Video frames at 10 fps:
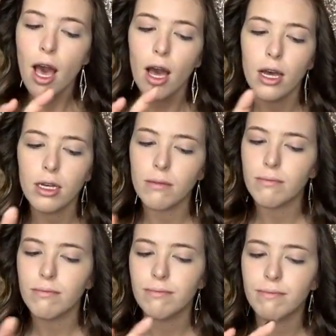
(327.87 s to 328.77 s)

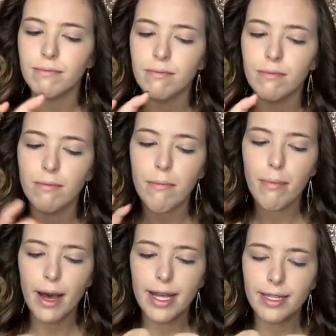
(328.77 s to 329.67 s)

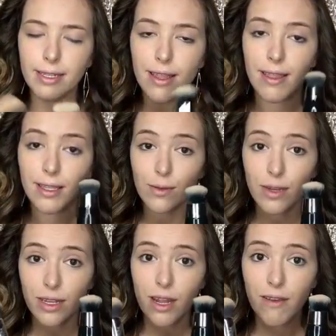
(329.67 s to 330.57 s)
but this
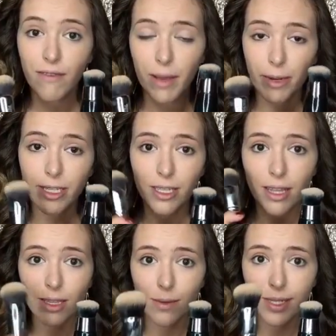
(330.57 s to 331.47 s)
one vibrates
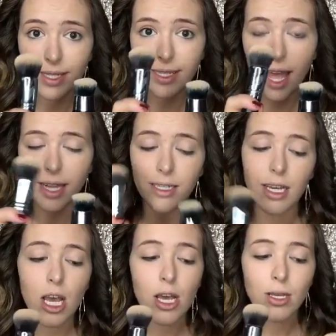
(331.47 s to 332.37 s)
and this one does not.
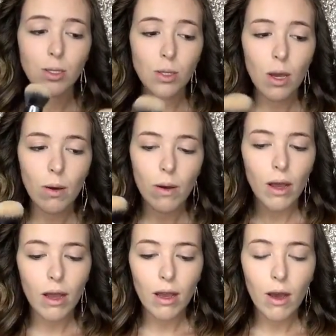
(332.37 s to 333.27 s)
So
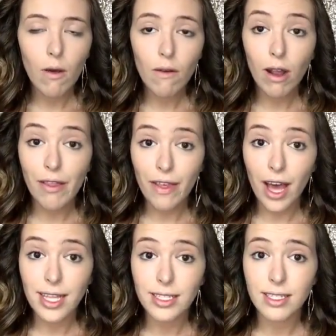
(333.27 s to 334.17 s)
overall
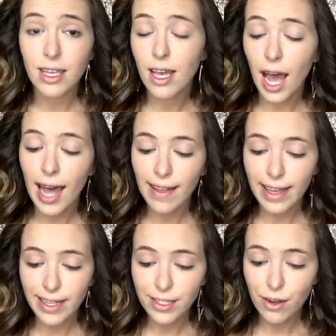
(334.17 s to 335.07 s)
thoughts, I
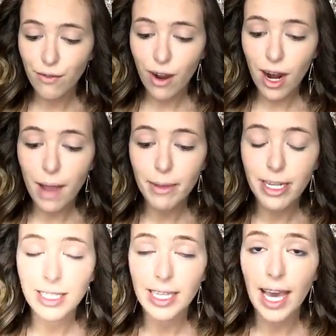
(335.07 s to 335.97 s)
like it so far. I'm
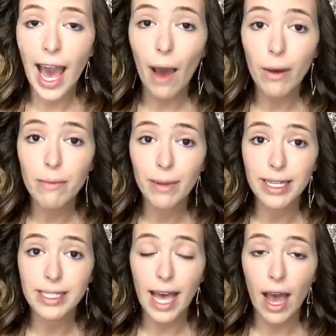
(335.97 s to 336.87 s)
gonna see how it
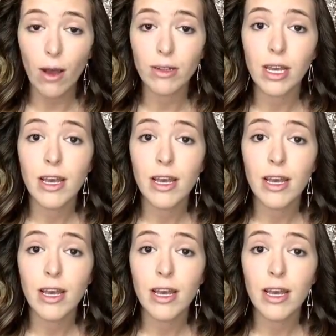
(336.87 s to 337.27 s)
blends out